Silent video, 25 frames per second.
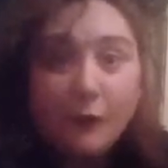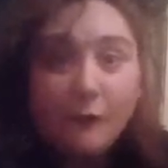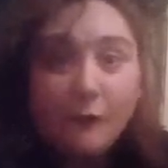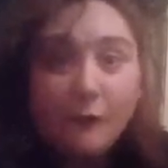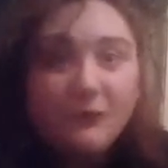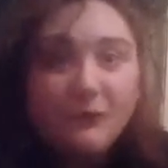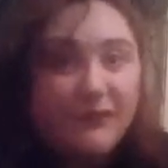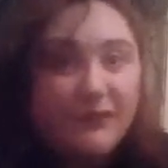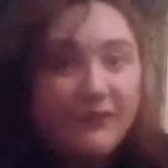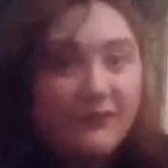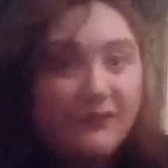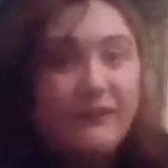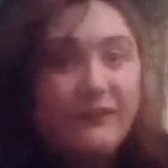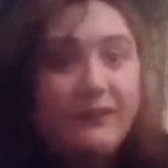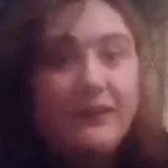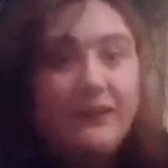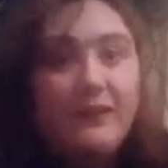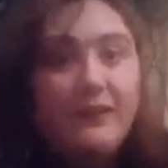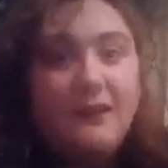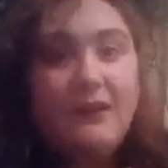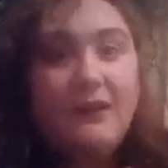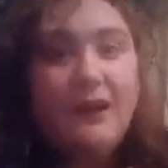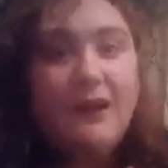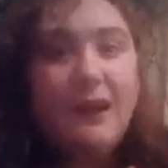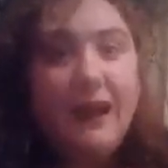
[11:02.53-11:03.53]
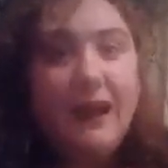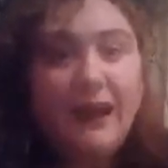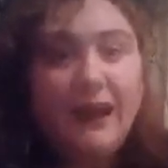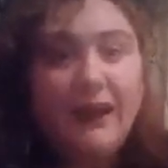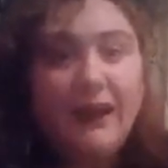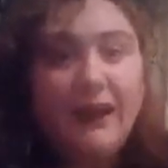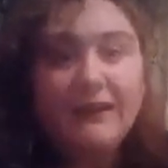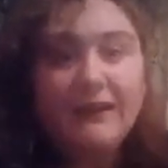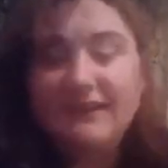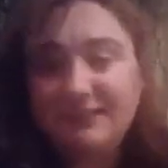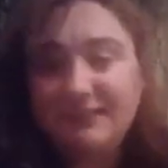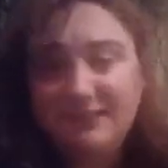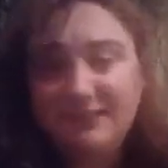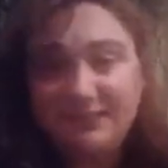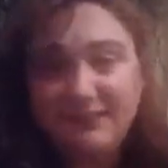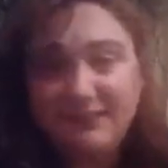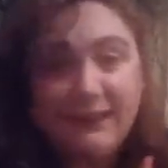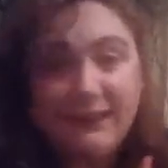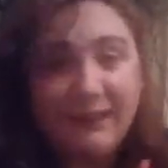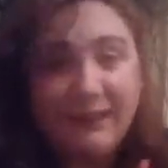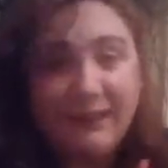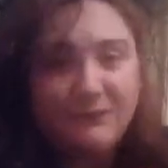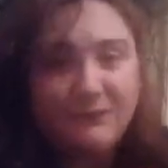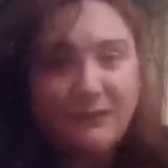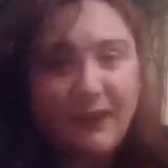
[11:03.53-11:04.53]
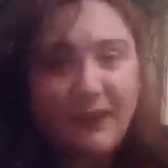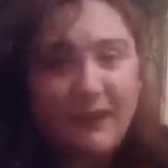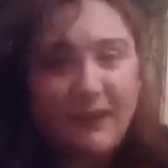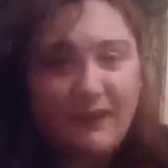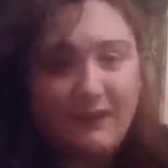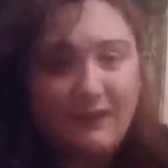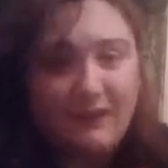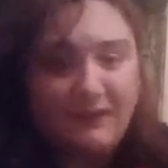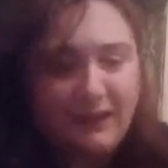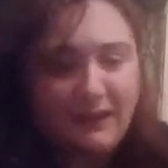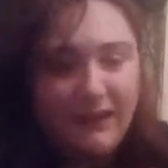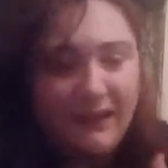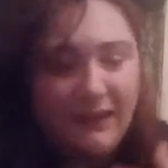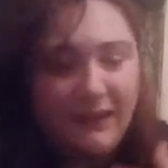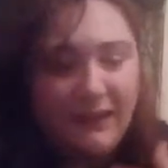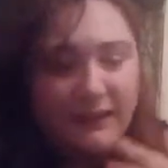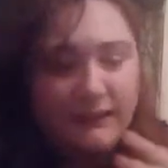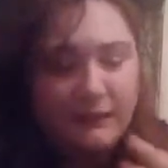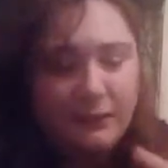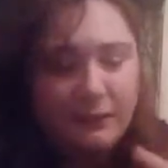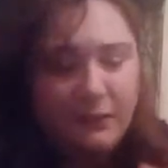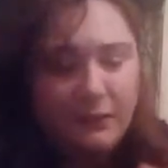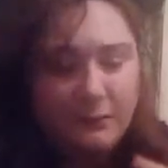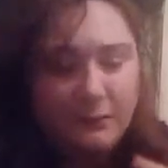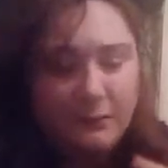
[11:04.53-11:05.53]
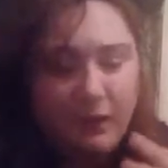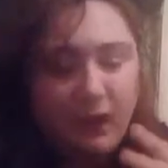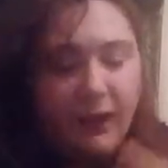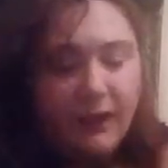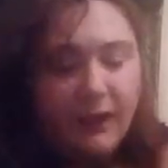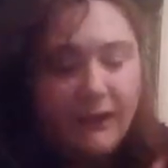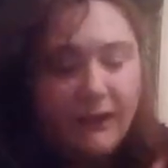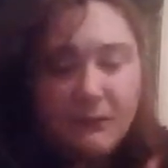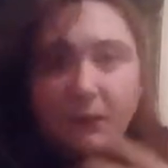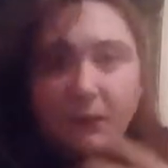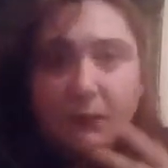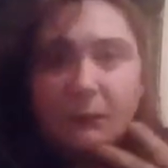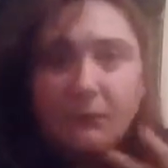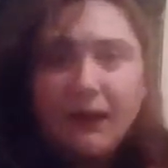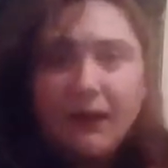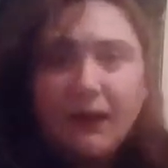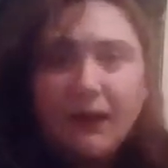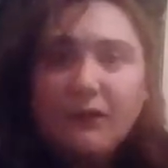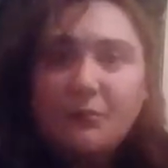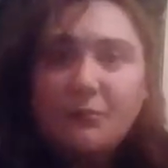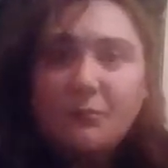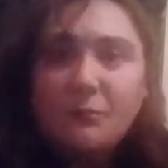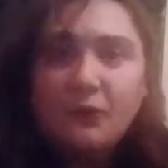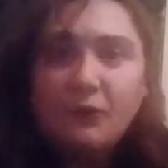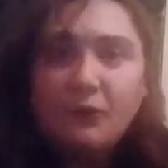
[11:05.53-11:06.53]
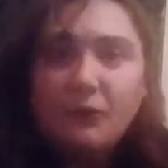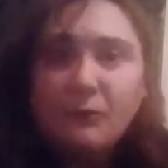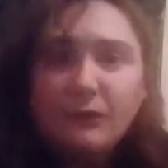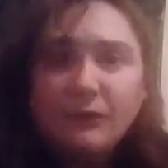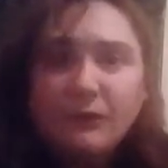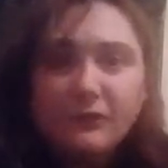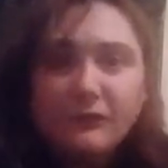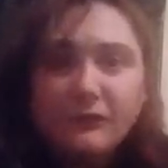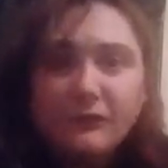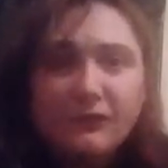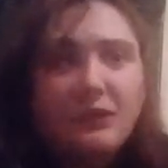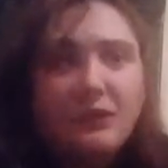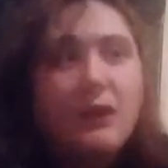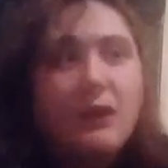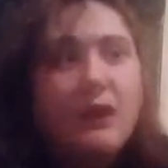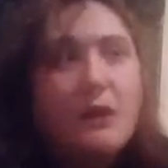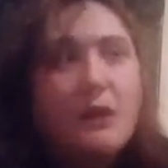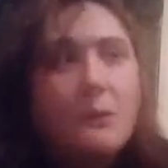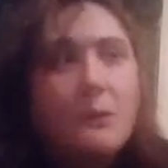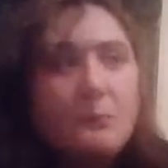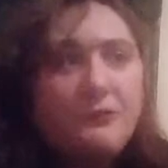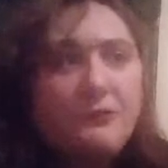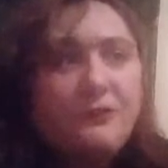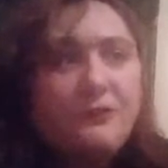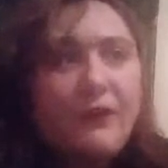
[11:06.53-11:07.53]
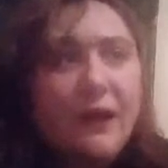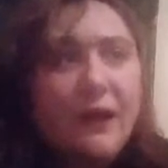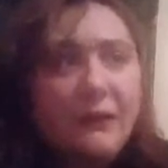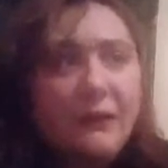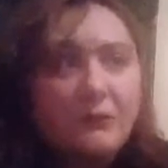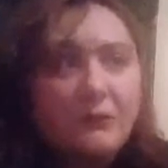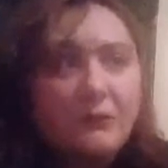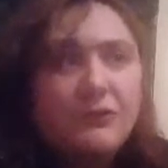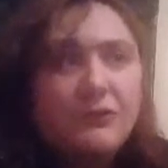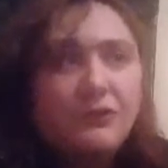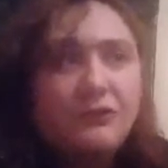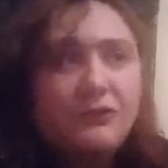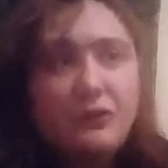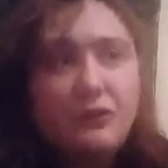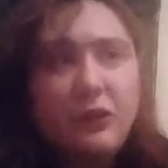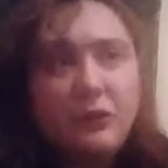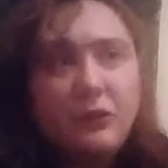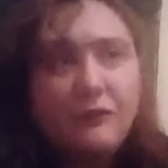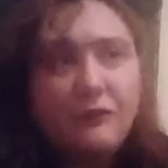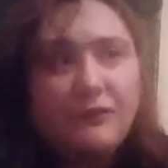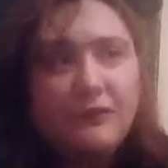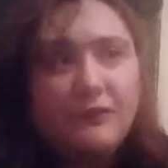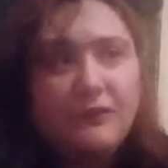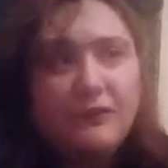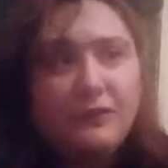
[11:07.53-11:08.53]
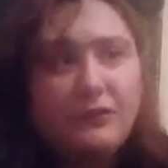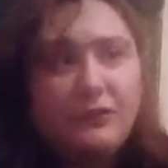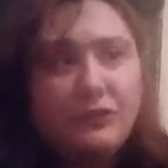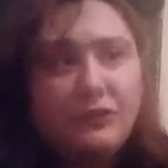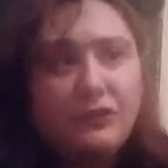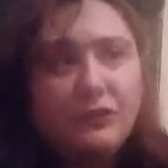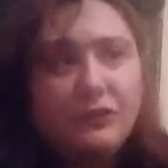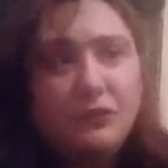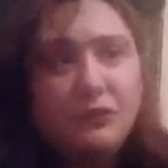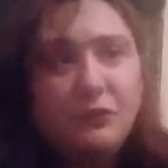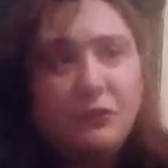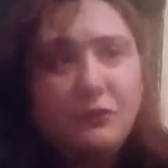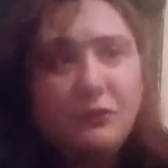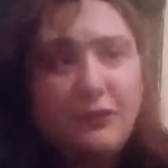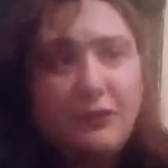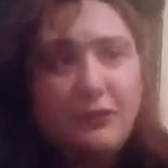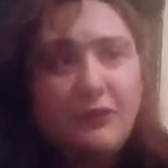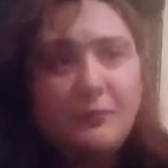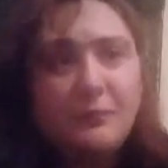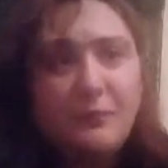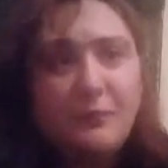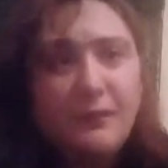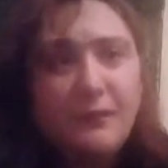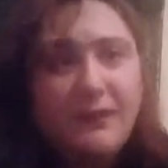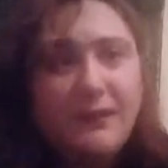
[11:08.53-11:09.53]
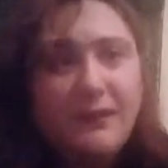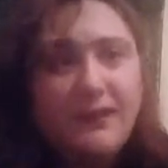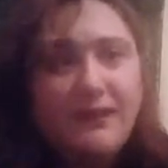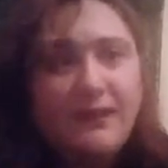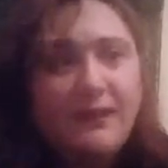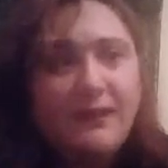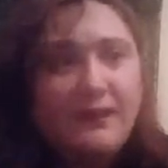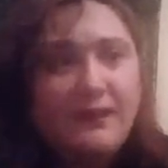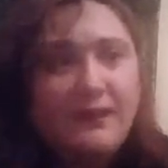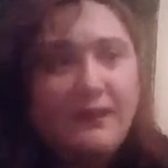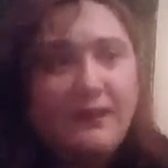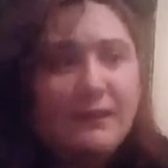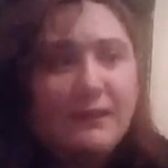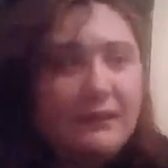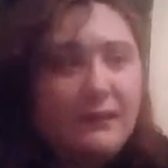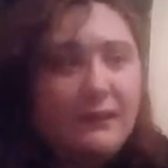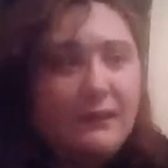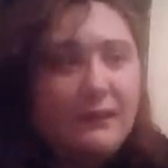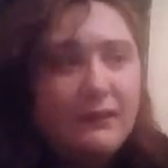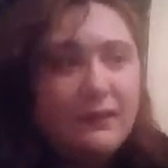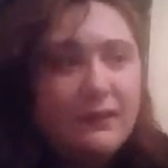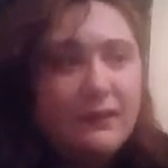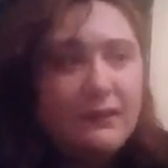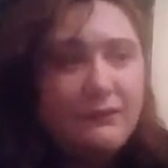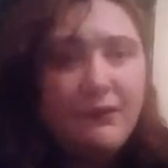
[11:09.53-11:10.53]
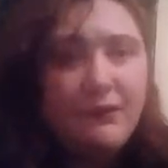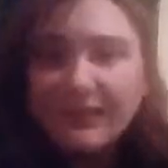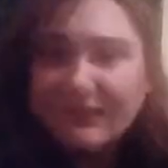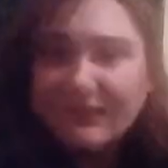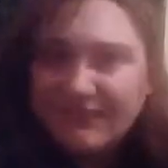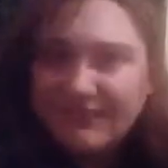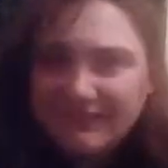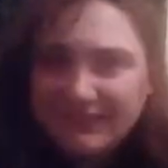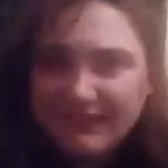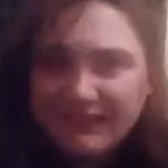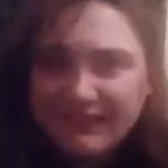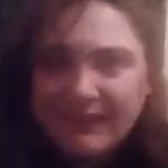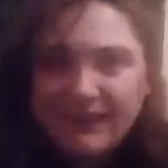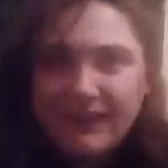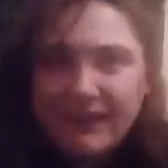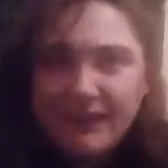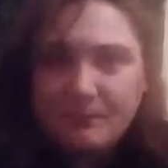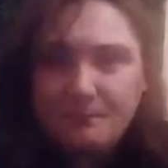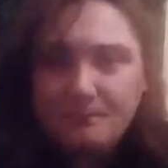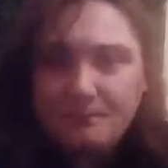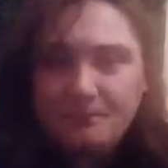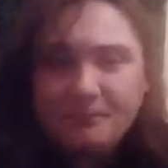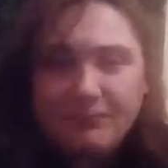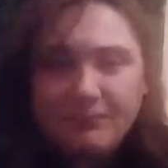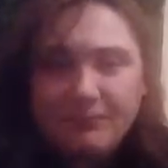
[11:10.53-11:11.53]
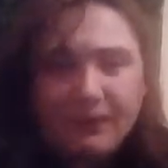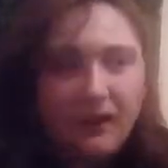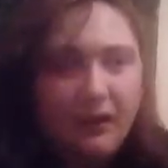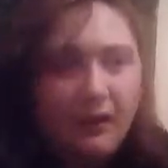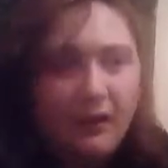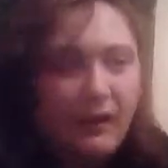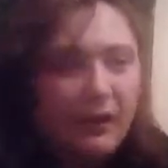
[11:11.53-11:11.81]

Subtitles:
and I did have that, I had a out of my mouth moment, but that was nothing to do with me fancying him or